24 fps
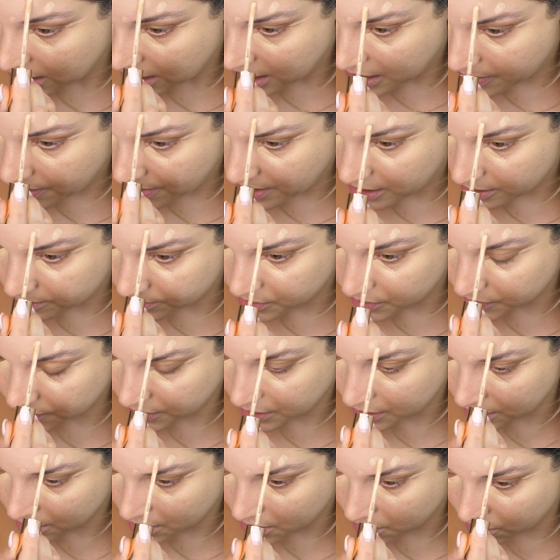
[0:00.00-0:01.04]
And then I'm just
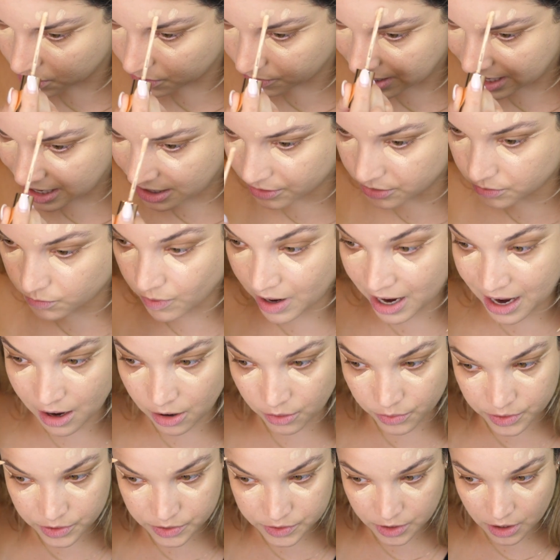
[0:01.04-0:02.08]
gonna go around,
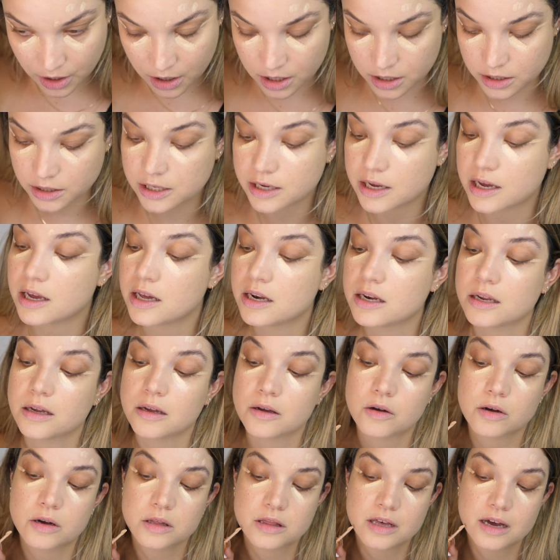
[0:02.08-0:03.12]
wow, there's hardly any
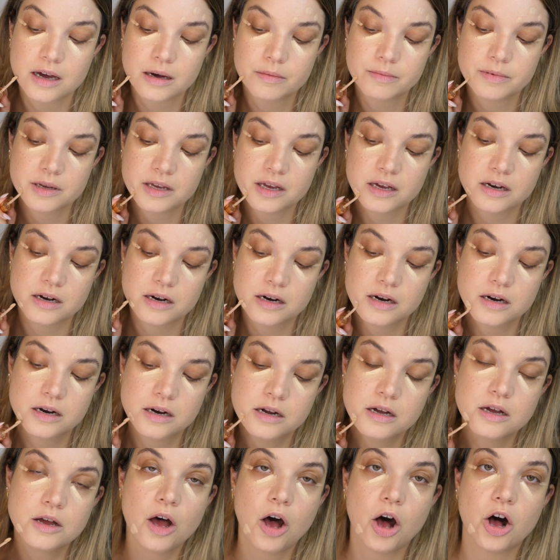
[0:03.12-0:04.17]
on the applicator.
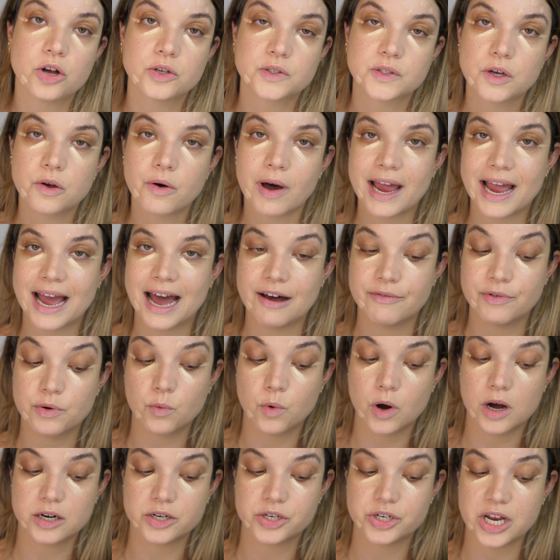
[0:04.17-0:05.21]
Also, I haven't
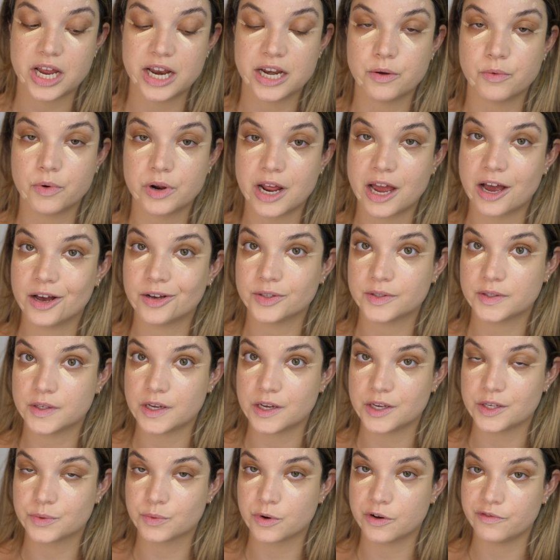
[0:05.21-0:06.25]
watched anyone
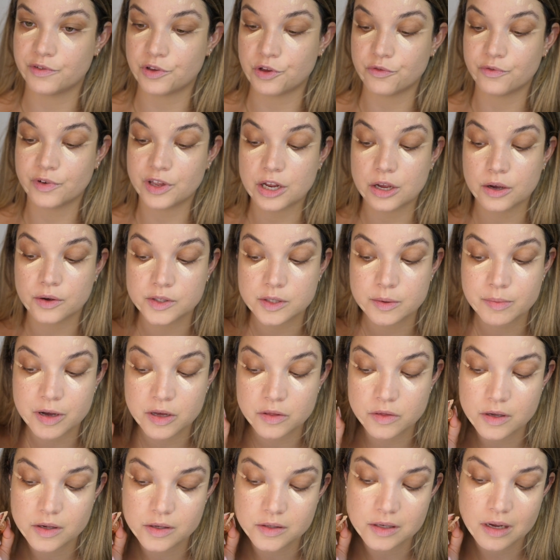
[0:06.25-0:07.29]
else's review videos
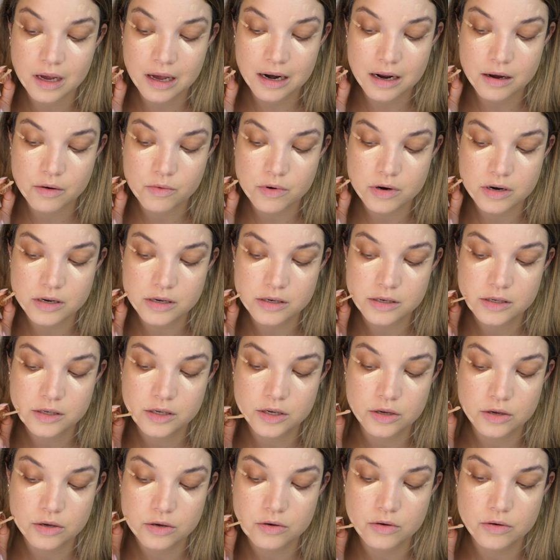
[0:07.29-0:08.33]
about this yet. I wanted
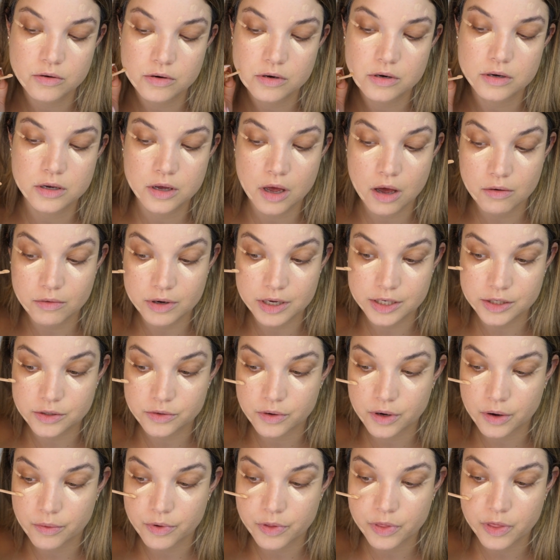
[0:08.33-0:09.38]
to go
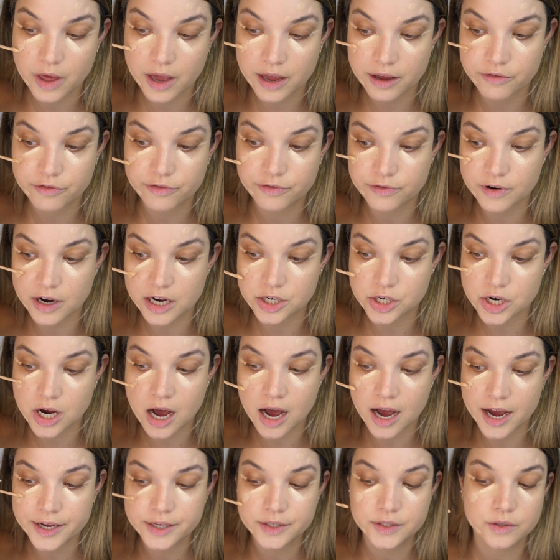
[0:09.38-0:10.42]
into it with like fresh
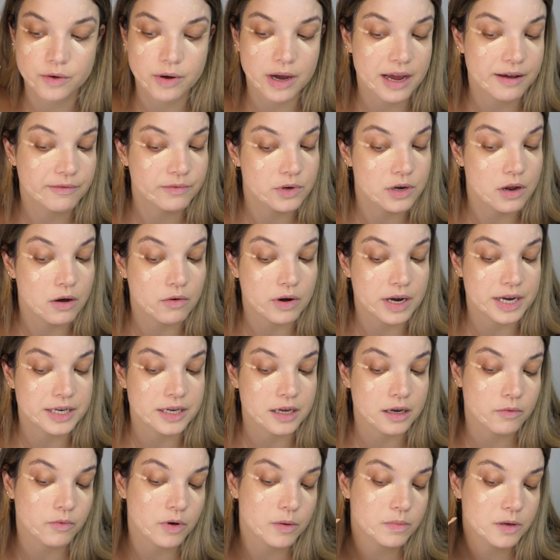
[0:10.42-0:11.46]
eyes, so I have no
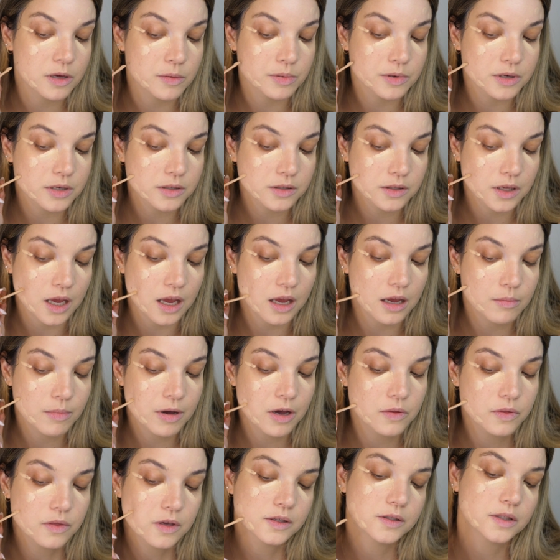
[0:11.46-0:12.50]
idea what people are saying
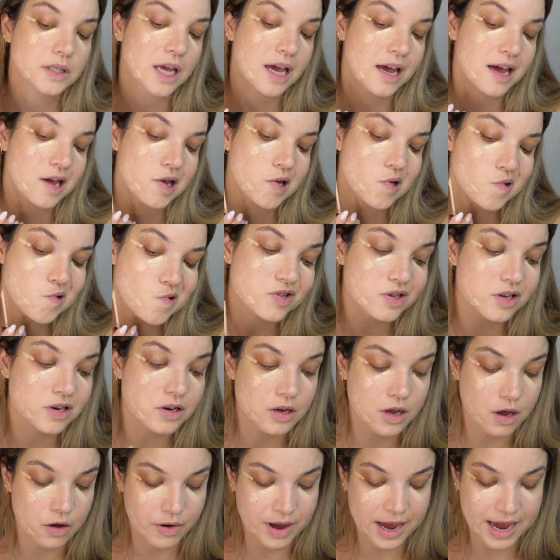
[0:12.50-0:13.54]
about this yet. I'm just gonna
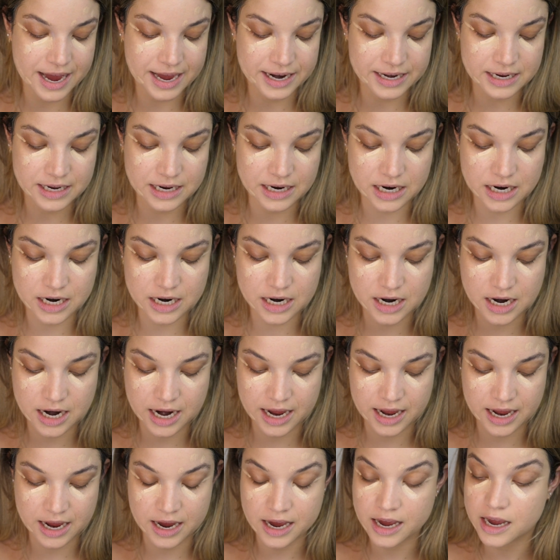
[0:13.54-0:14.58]
go ahead here
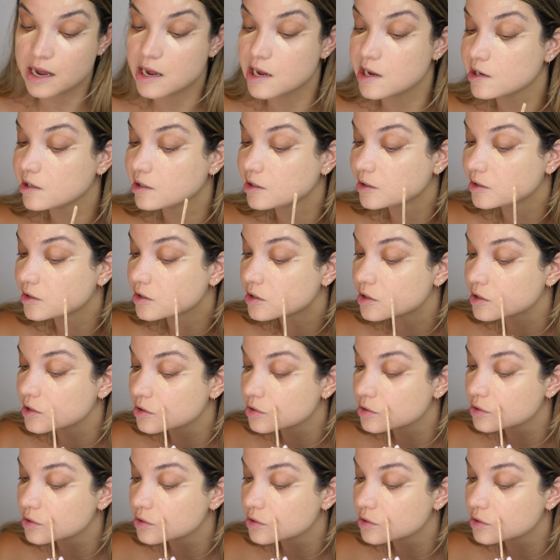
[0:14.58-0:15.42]
and